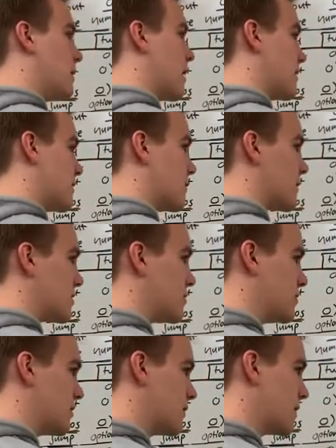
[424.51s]
I think what you
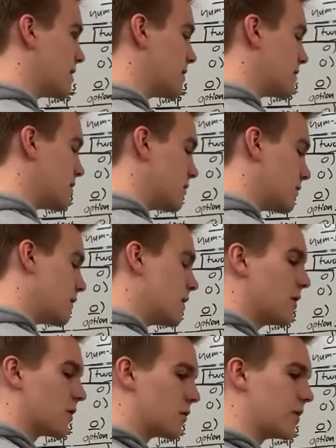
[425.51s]
do is you
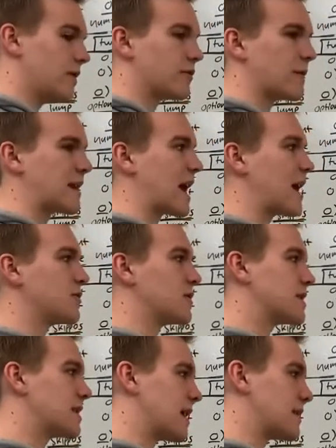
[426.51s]
read from an
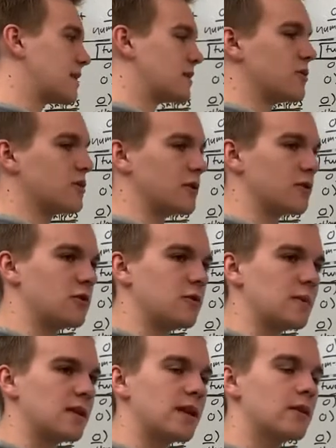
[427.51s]
address and add that to the
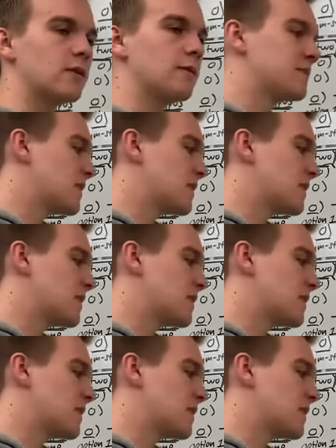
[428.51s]
accumulator.